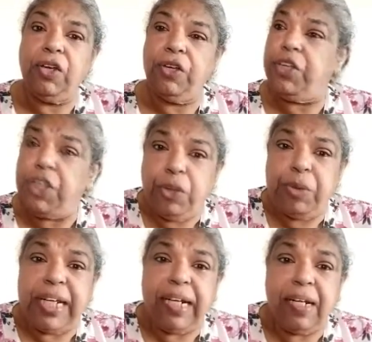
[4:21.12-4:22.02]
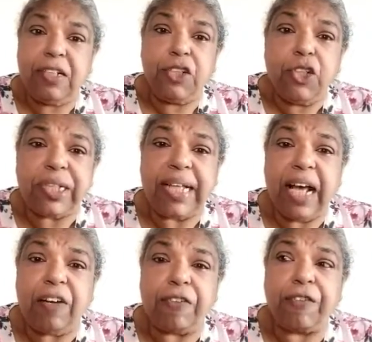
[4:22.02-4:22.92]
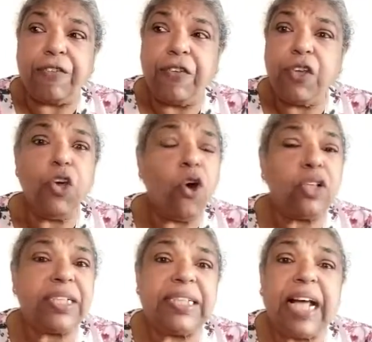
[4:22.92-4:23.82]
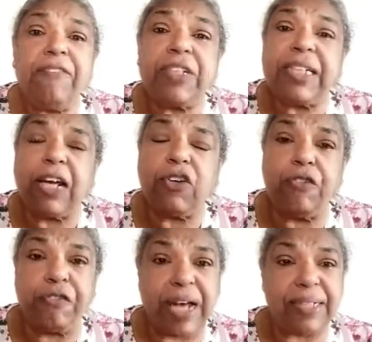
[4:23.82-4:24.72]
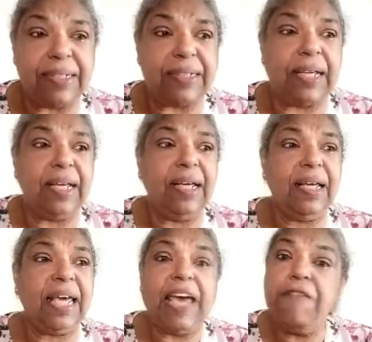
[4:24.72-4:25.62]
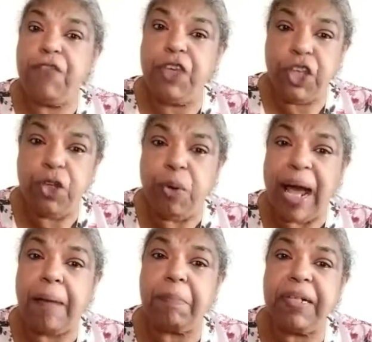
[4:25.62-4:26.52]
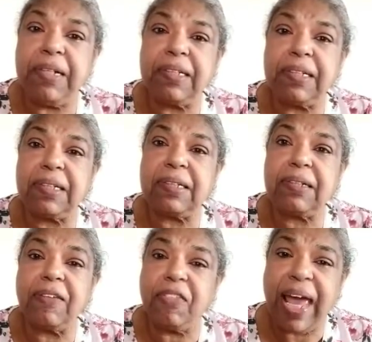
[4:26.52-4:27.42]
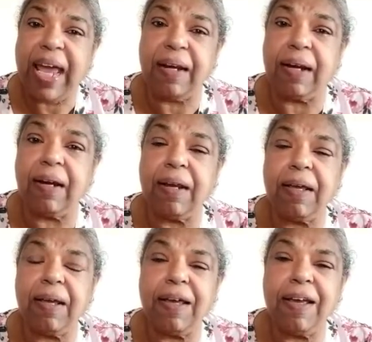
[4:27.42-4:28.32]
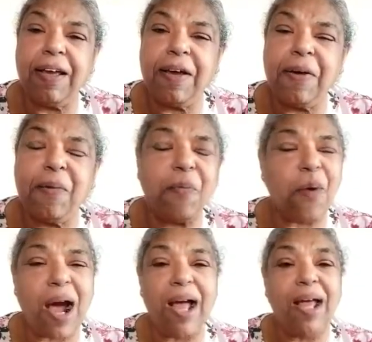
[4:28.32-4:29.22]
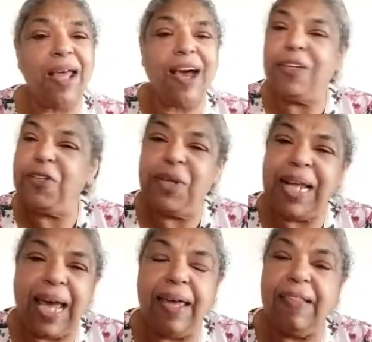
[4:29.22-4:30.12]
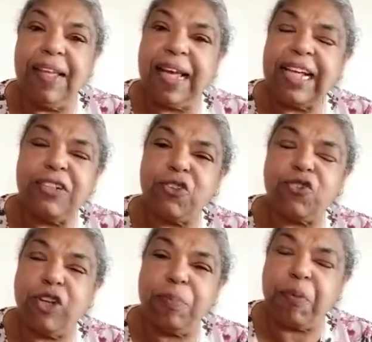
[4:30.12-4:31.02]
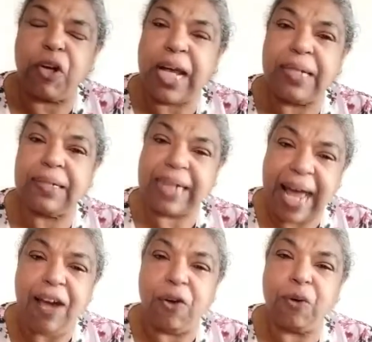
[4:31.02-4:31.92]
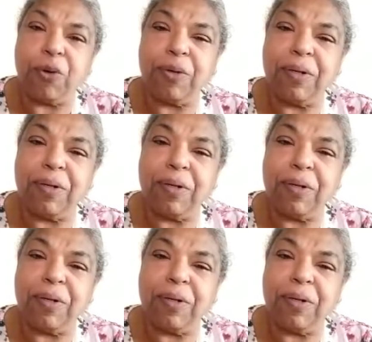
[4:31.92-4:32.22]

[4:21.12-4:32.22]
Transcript: You did it yourself. Your self-sacrificing gave you happiness then. Why are you laying the guilt trip on us now?